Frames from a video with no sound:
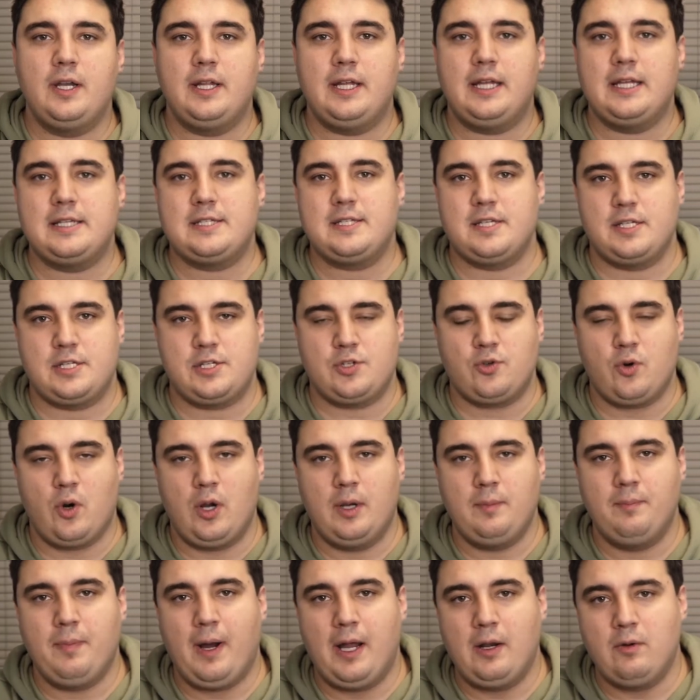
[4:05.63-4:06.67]
It gets
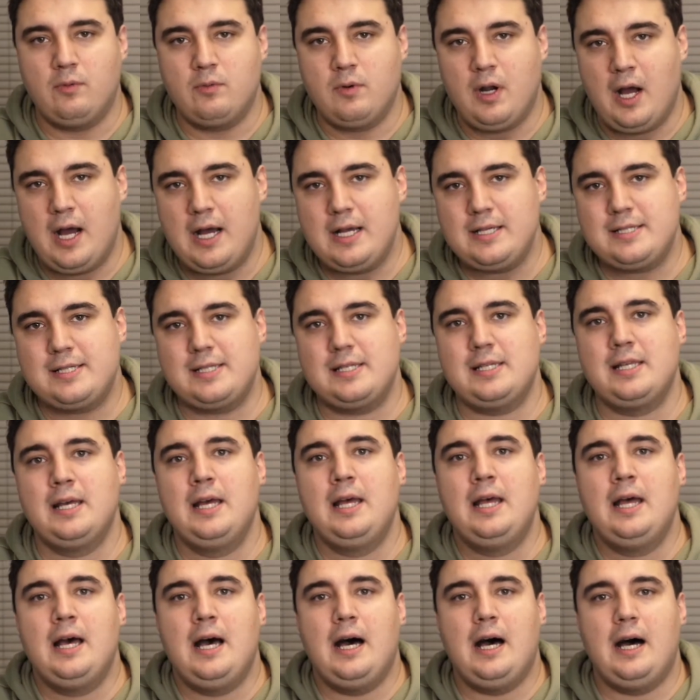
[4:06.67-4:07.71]
destroyed by rust,
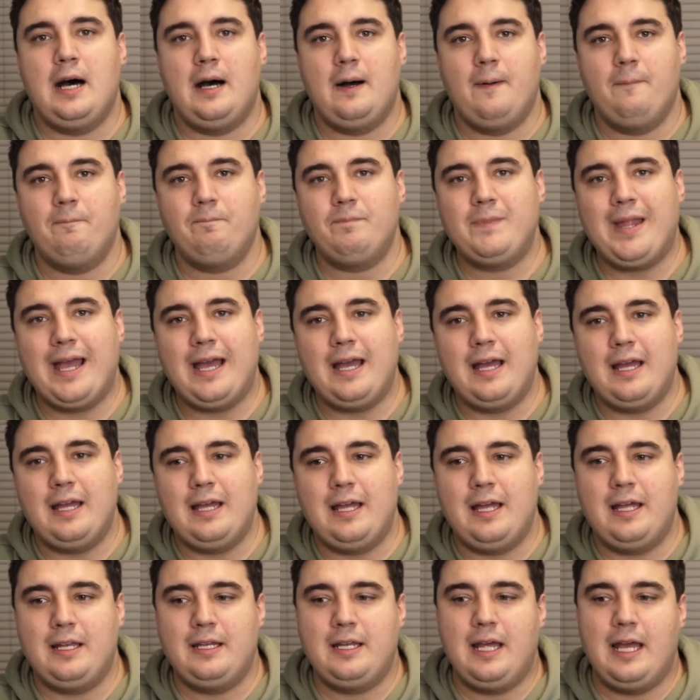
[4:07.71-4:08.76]
and
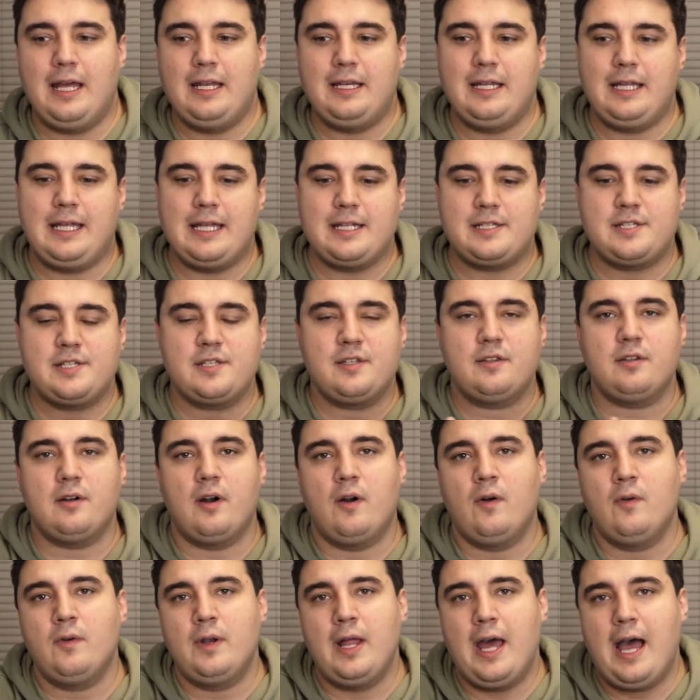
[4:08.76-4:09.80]
it gets
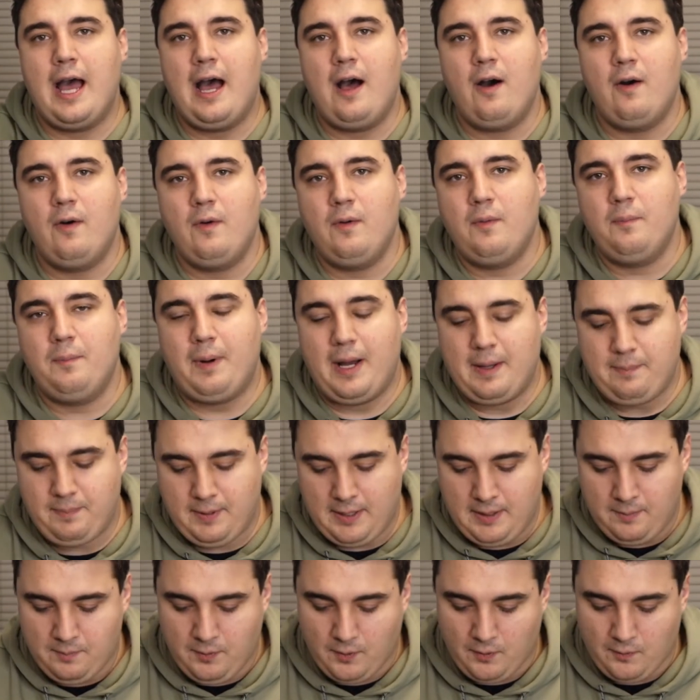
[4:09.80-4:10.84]
thrown out by
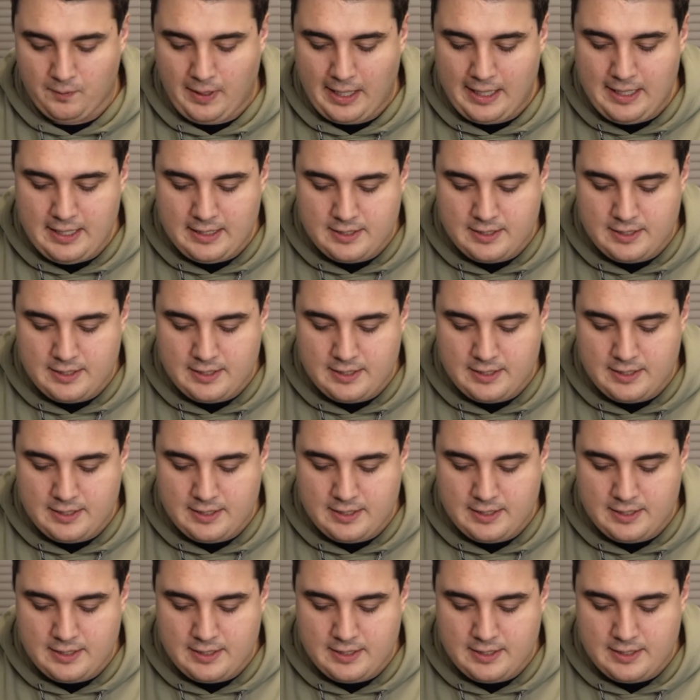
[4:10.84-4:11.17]
people, right?